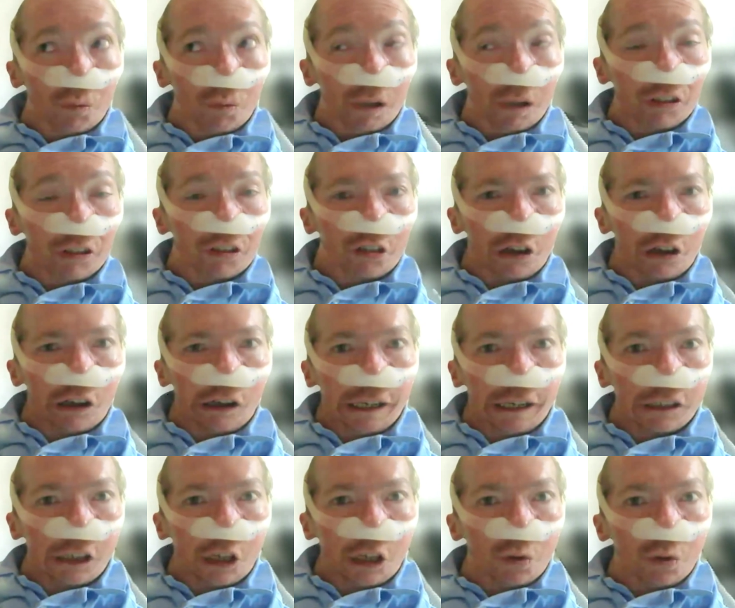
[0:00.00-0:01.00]
which
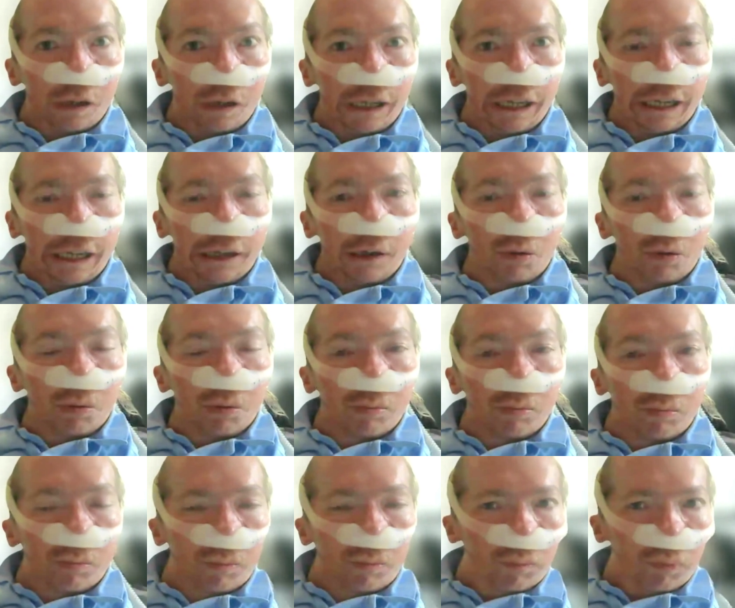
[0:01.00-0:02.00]
I know now
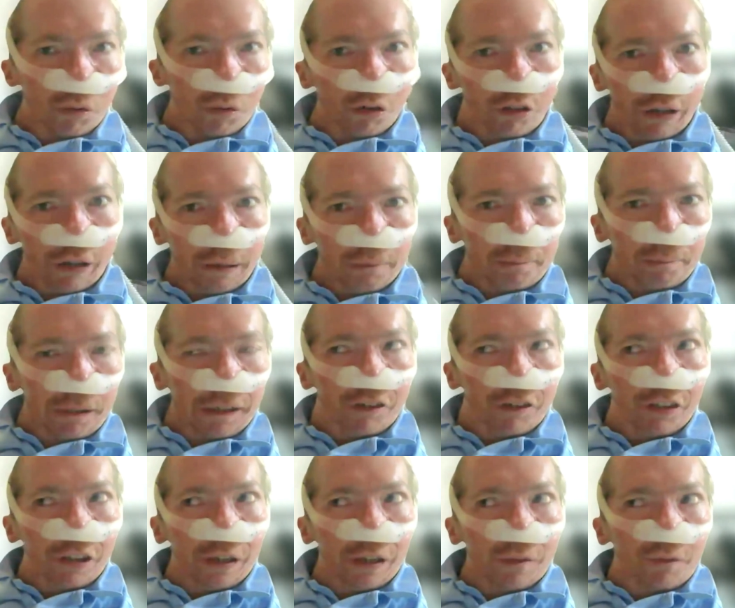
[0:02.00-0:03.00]
was a
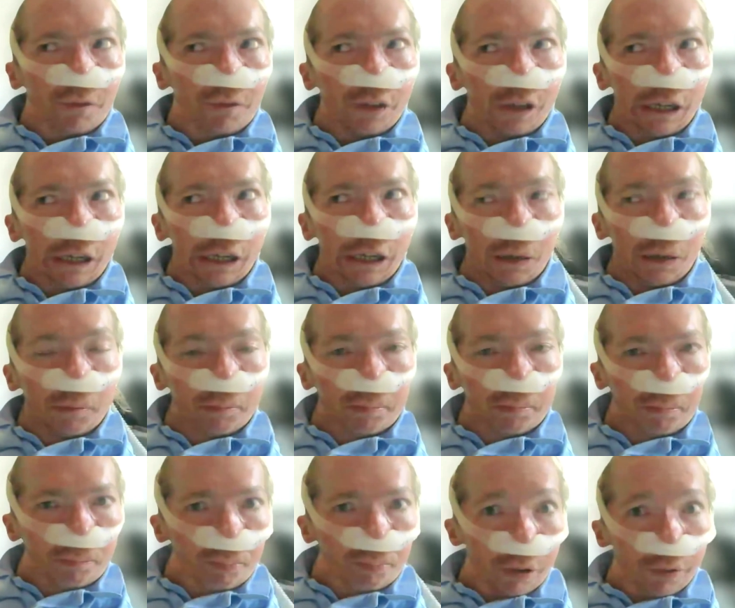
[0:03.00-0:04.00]
massive
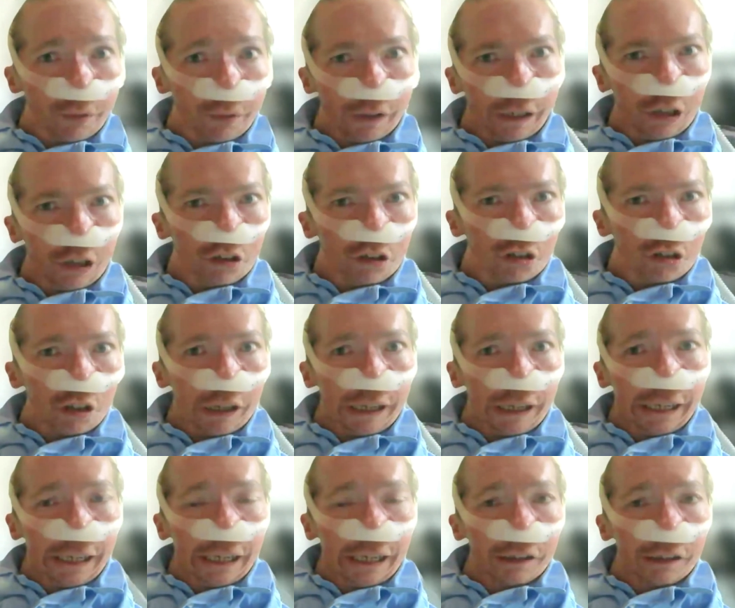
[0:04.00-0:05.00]
privilege,
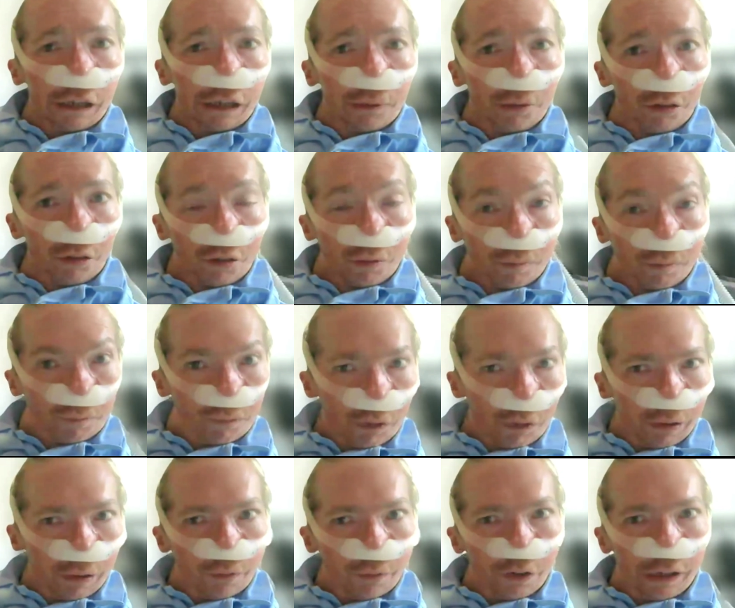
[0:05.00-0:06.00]
and I was
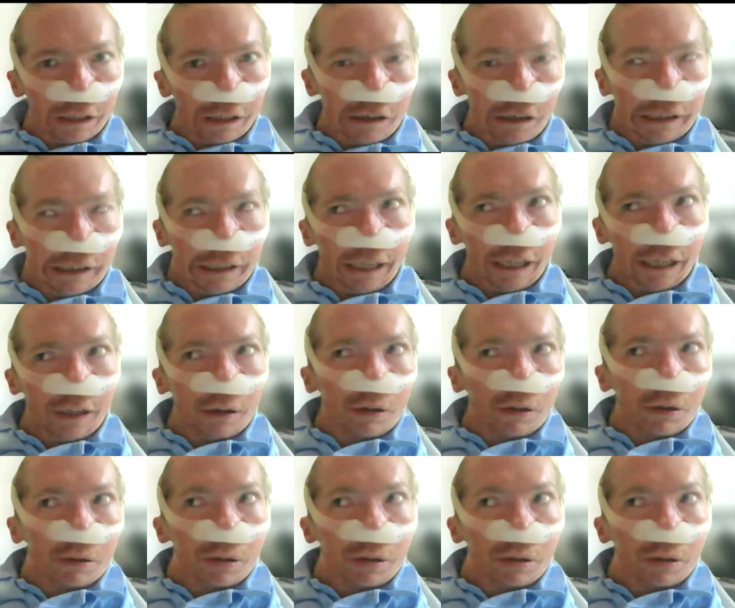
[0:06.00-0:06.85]
very, very lucky.